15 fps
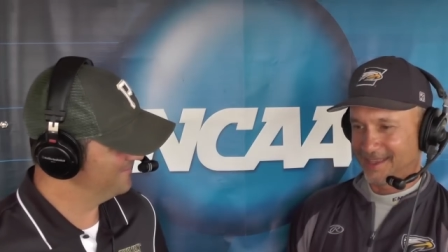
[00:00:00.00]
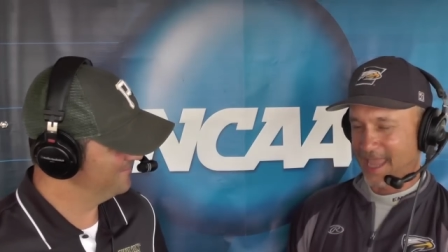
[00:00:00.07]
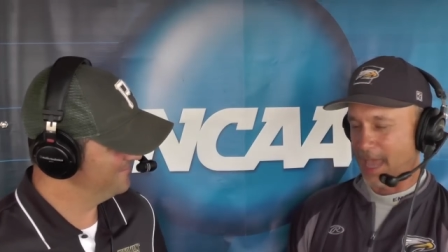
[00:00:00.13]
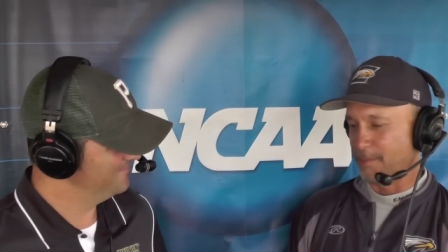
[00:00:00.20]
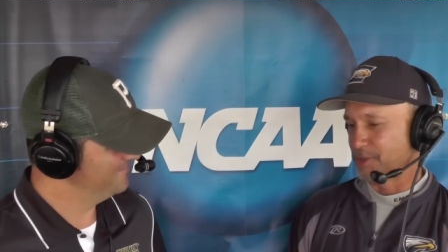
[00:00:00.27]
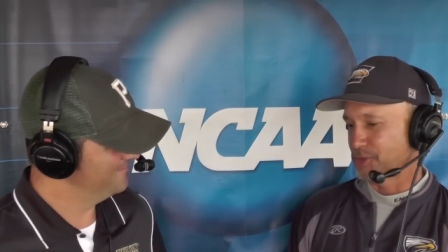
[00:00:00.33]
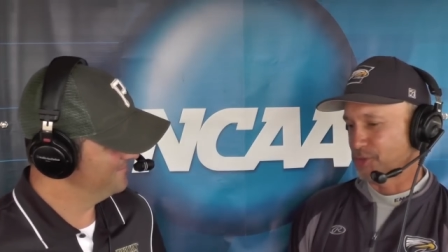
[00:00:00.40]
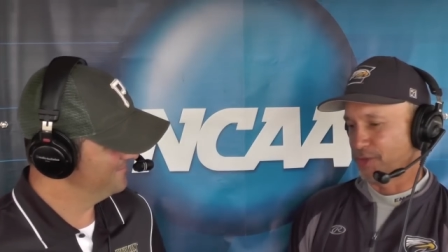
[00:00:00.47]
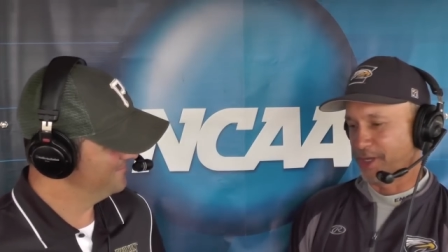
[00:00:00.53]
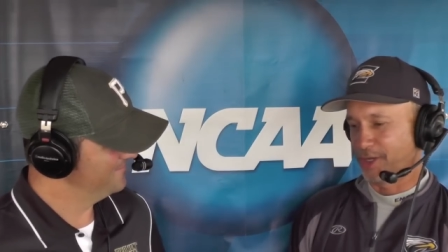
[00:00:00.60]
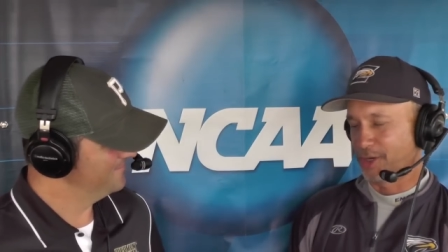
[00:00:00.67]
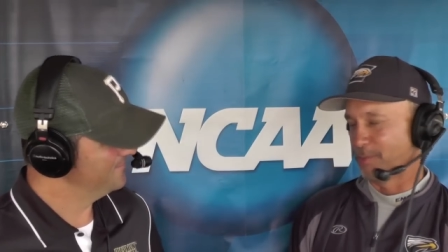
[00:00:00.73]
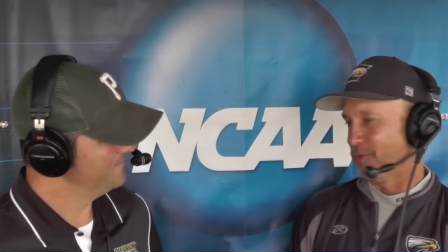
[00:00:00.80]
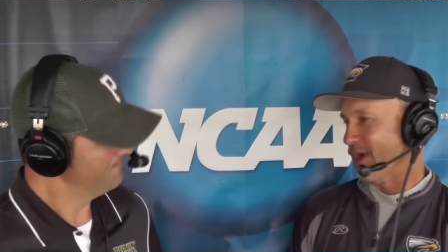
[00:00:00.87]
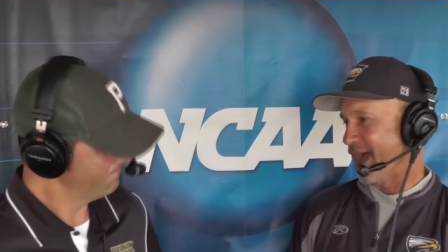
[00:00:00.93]
Chemistry,
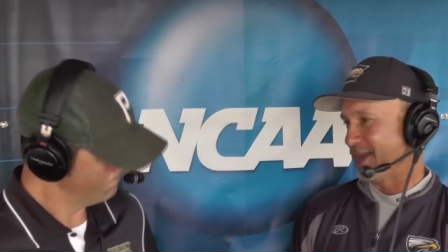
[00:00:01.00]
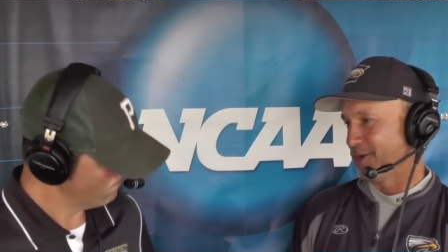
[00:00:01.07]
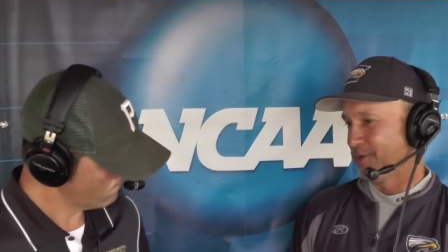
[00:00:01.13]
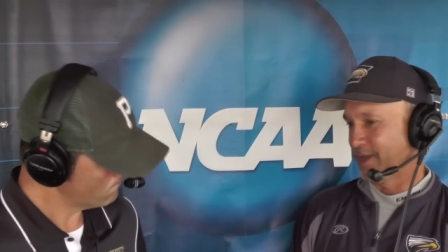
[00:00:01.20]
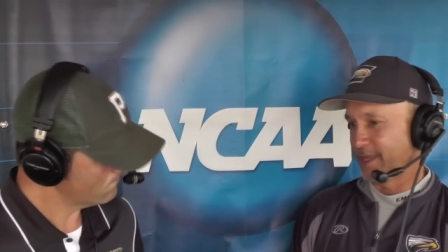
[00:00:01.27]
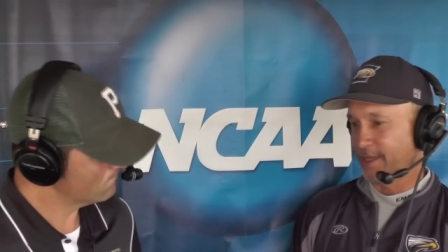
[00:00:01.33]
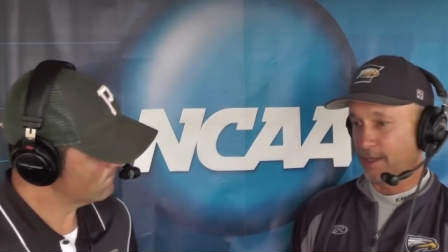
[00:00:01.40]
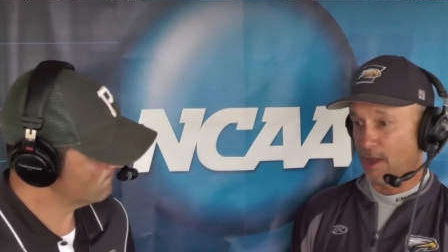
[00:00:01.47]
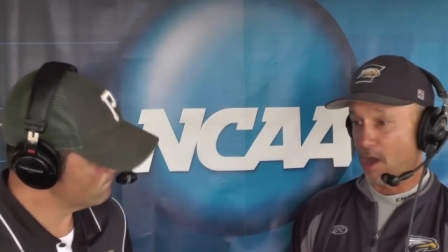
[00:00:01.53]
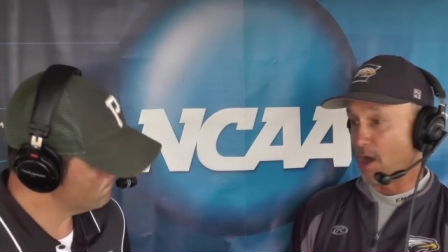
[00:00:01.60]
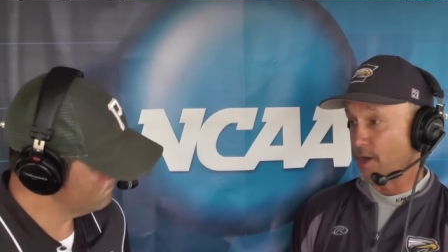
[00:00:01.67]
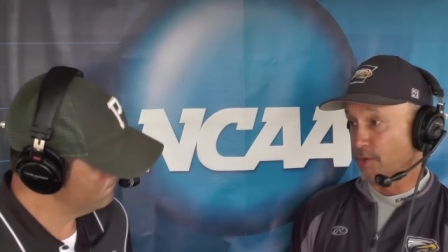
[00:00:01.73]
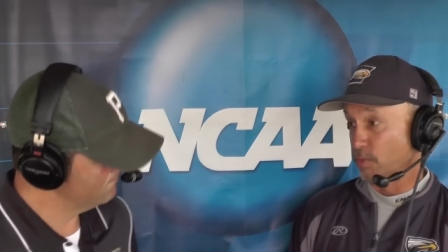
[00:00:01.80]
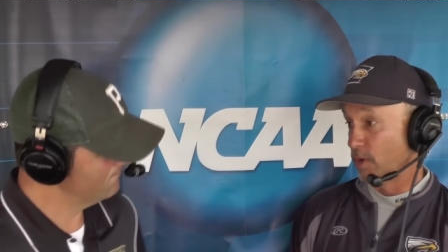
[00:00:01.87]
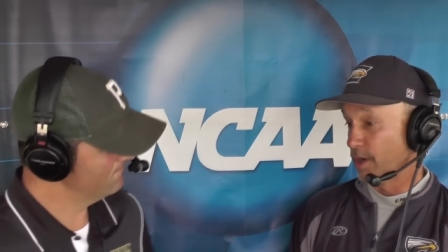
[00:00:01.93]
camaraderie,
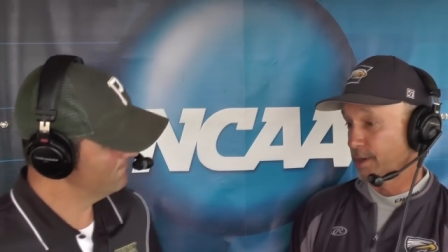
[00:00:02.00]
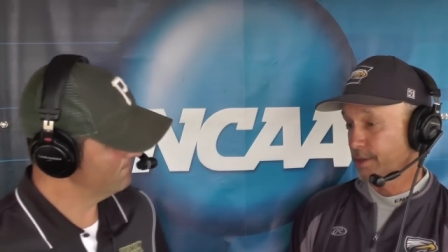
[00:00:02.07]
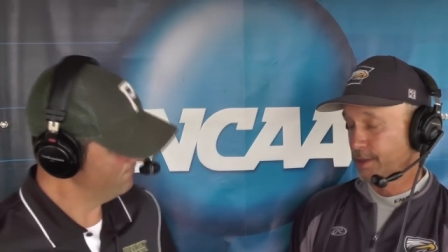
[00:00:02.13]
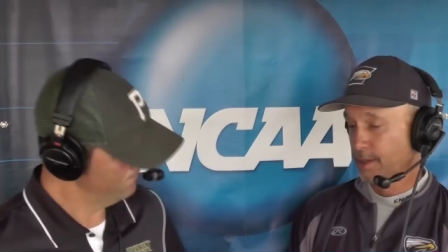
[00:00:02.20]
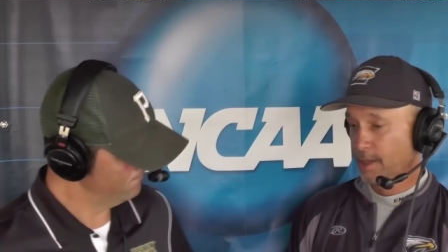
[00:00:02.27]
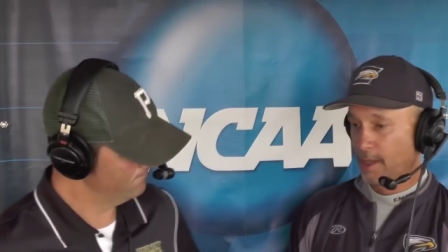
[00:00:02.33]
hard work.